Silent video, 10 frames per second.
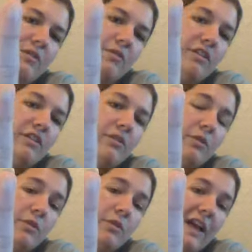one in the
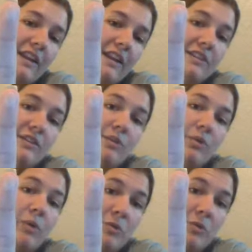real palette is
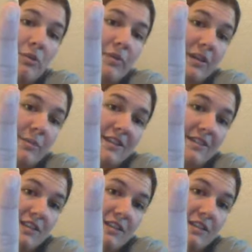way more
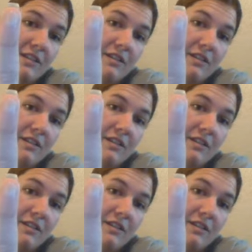pigmented.